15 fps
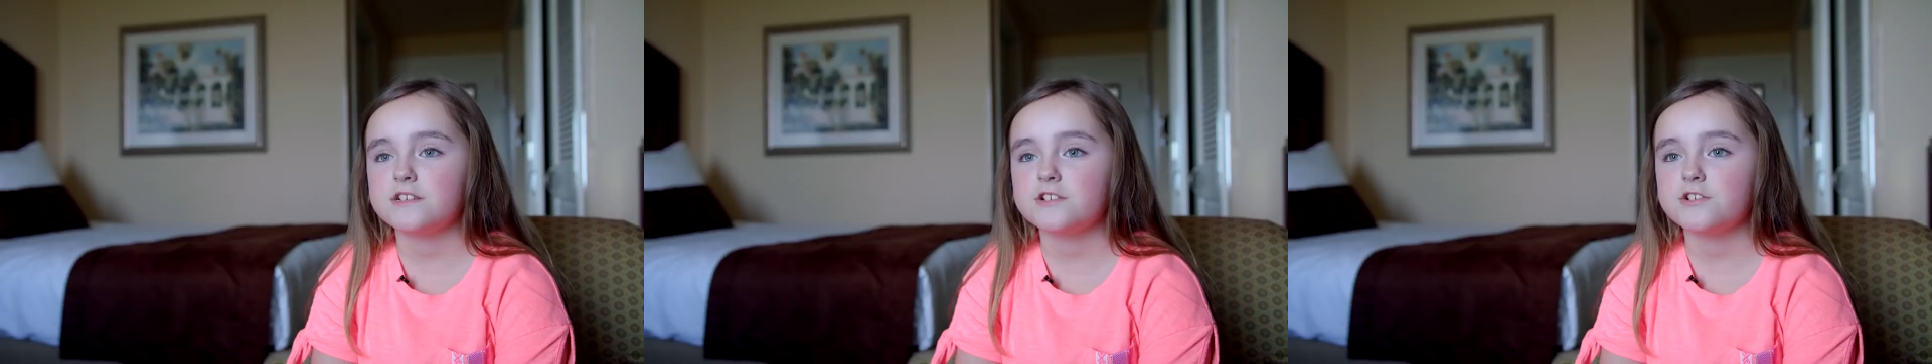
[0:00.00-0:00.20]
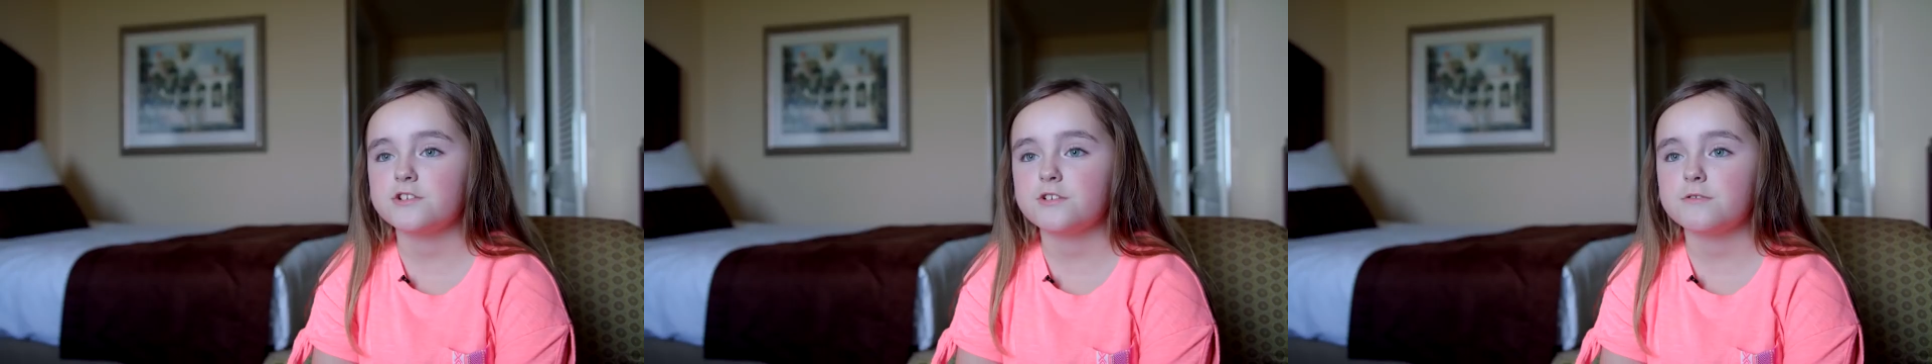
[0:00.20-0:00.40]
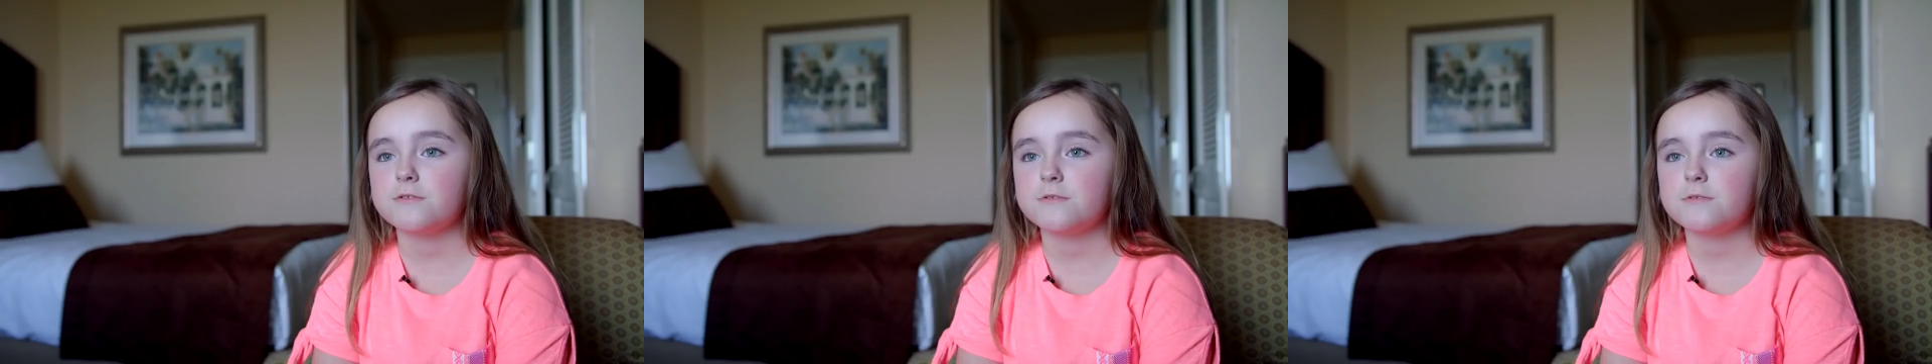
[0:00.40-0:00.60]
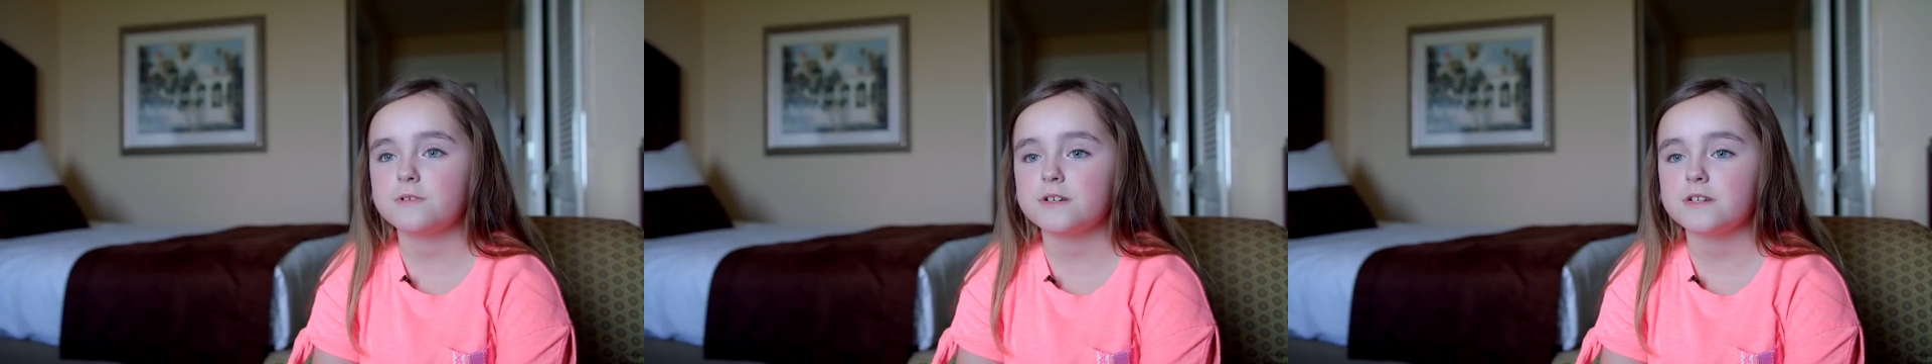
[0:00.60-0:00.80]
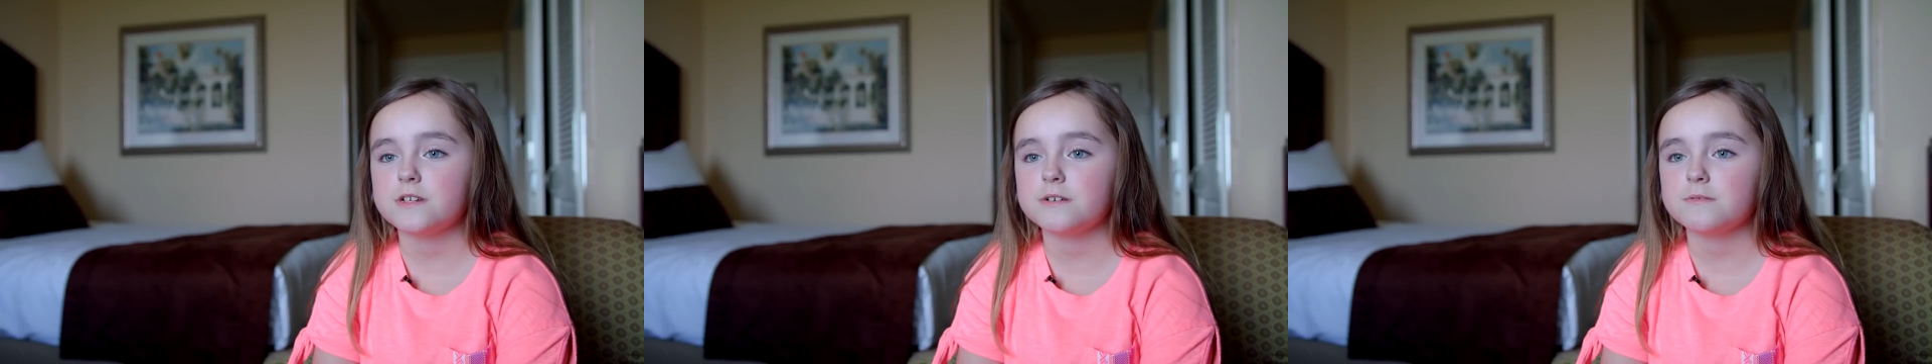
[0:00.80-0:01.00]
didn't
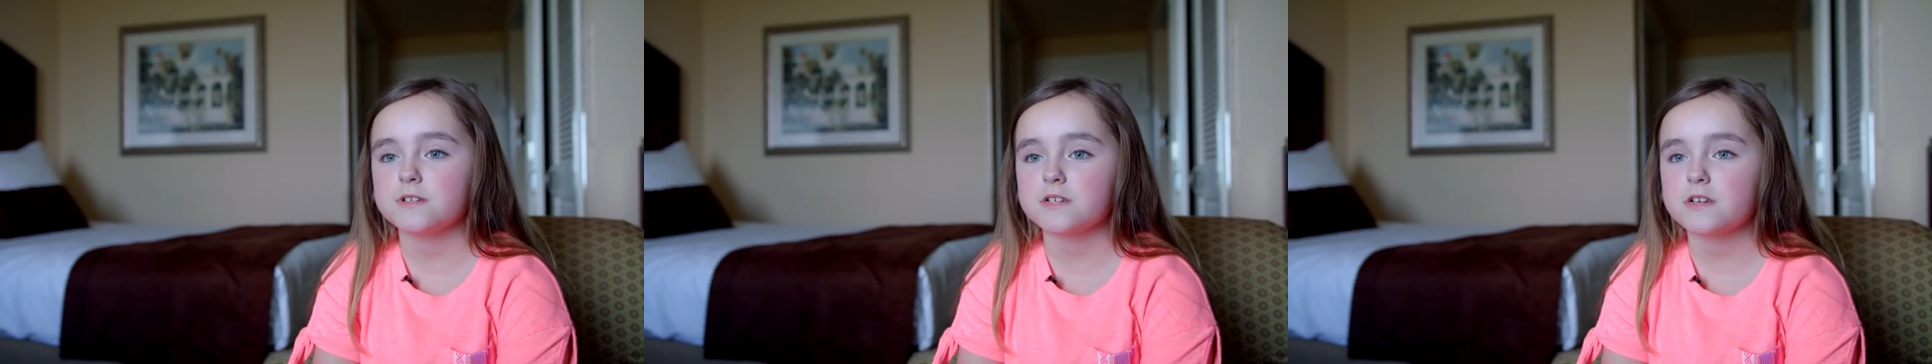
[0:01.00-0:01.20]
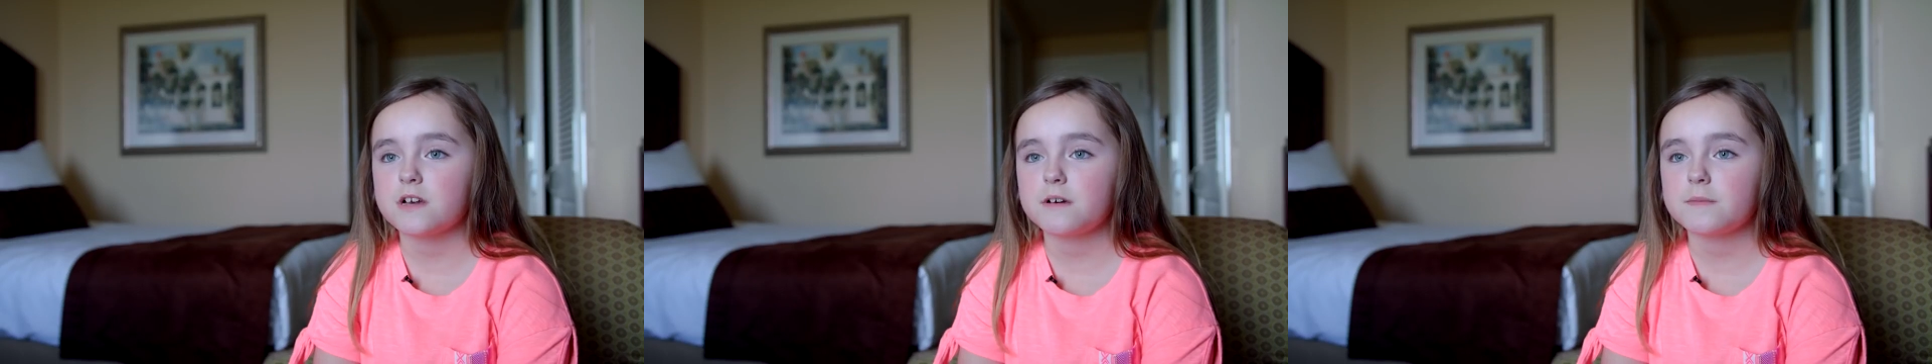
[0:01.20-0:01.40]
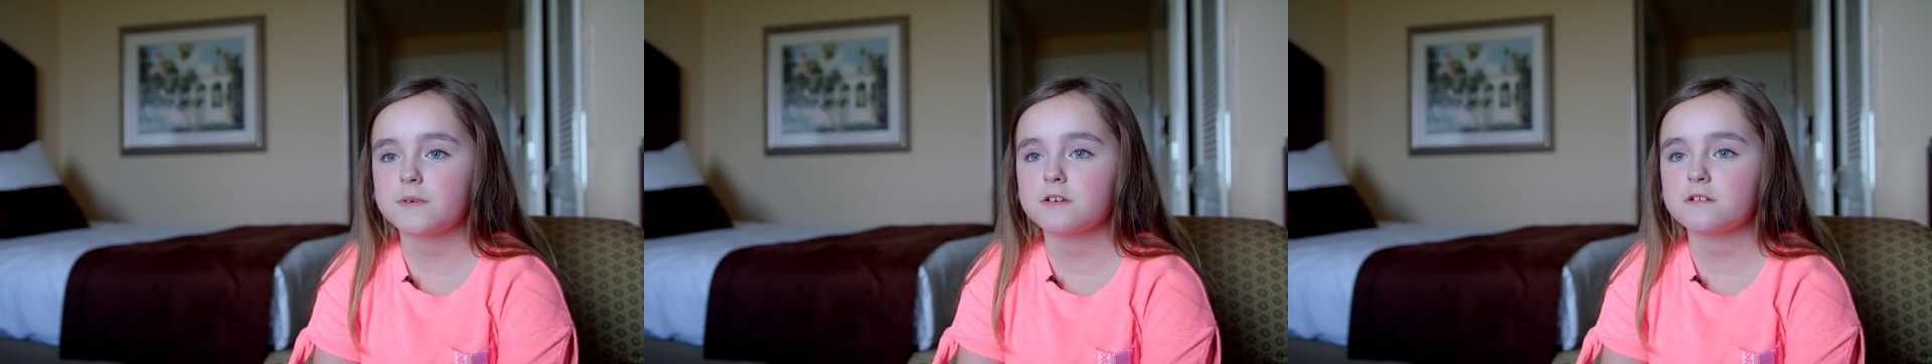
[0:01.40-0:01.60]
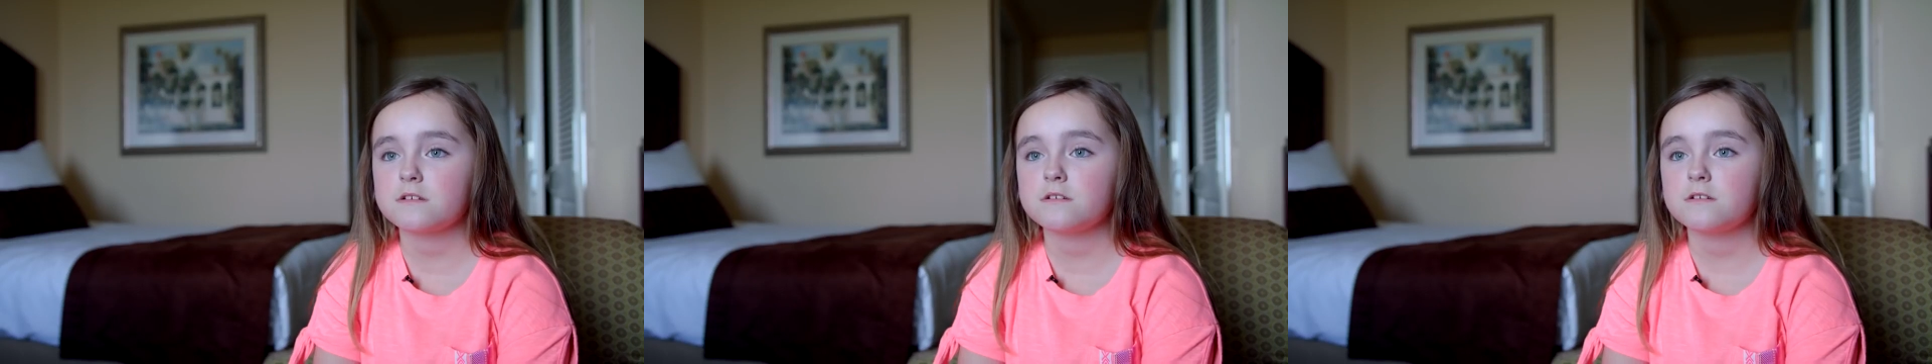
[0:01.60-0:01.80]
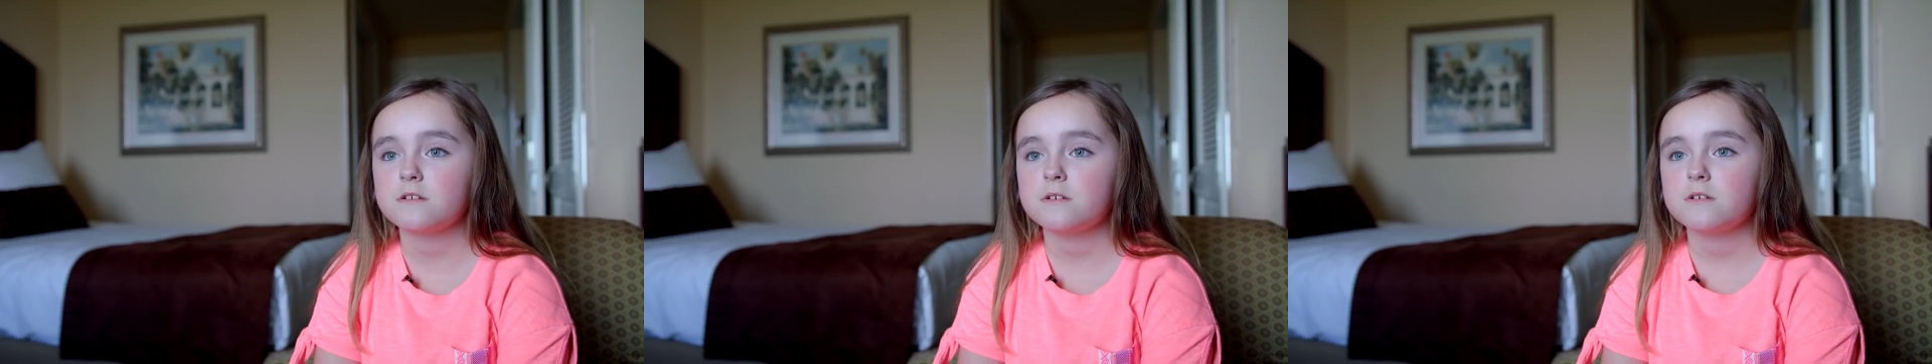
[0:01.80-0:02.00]
know when it was
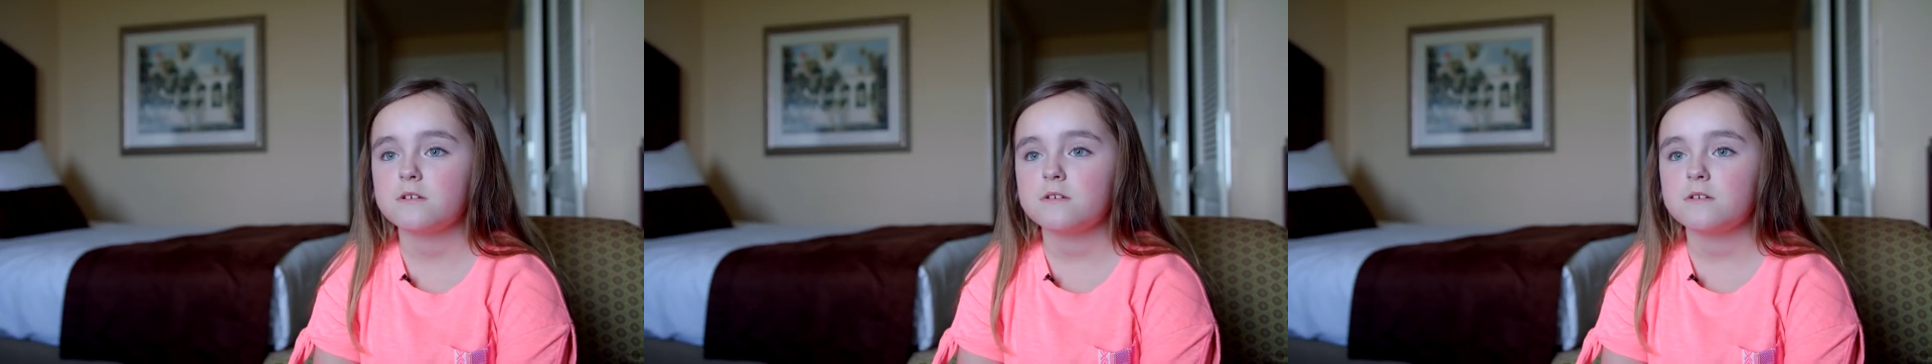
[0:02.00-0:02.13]
coming